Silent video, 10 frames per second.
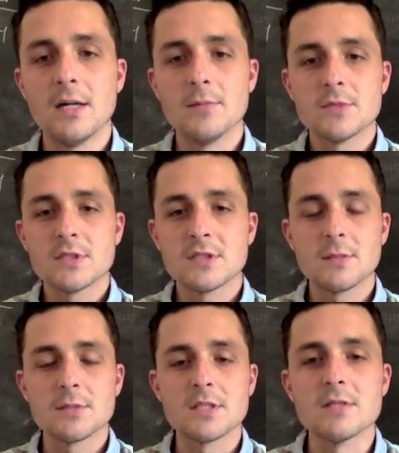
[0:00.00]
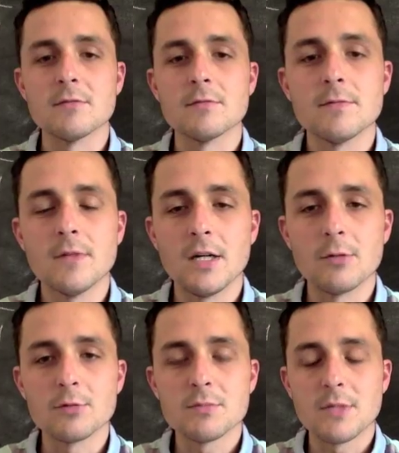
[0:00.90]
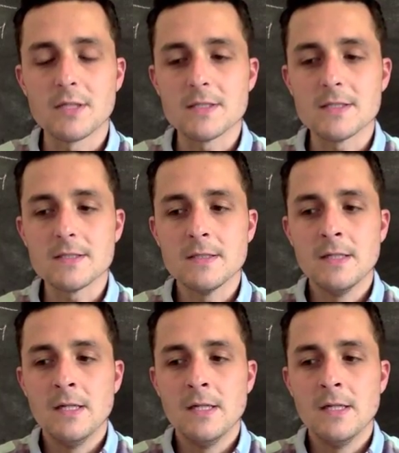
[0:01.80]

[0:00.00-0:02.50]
substantive responses.